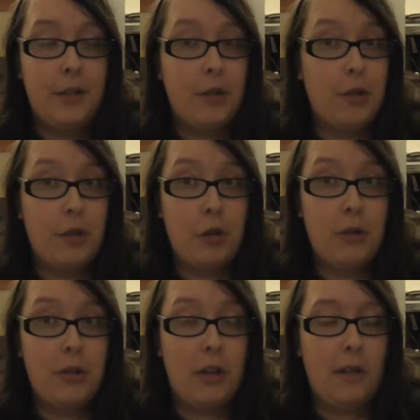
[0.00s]
took us to
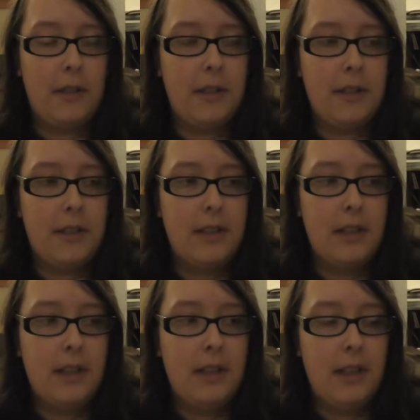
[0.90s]
his office,
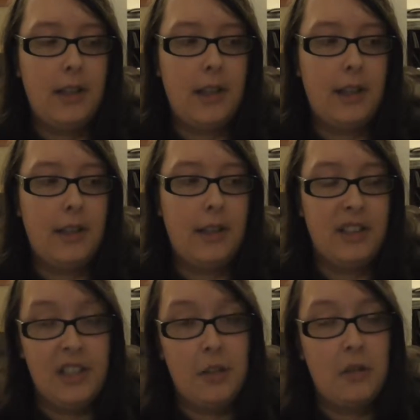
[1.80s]
had
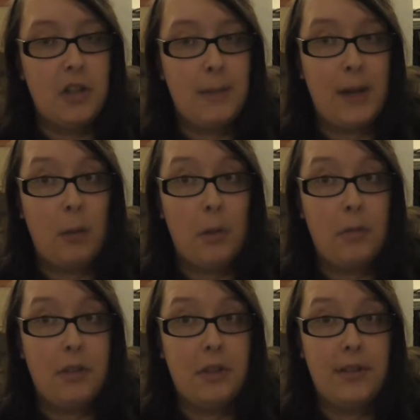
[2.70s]
a talk about
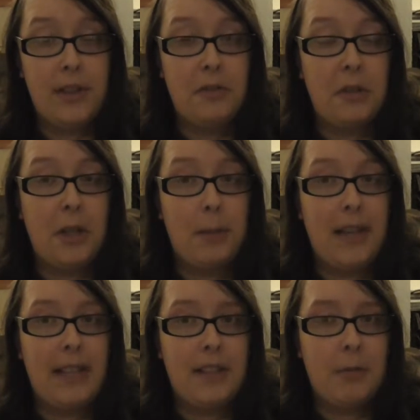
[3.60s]
what we're doing, what our
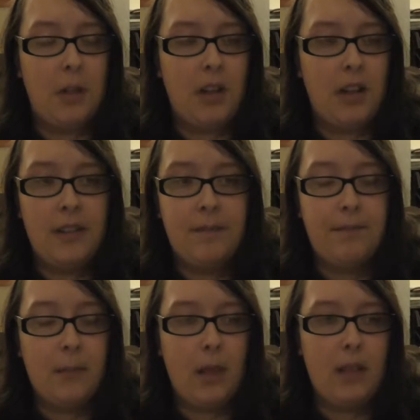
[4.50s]
plans are,
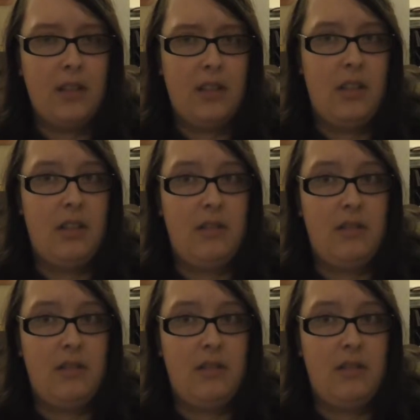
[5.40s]
and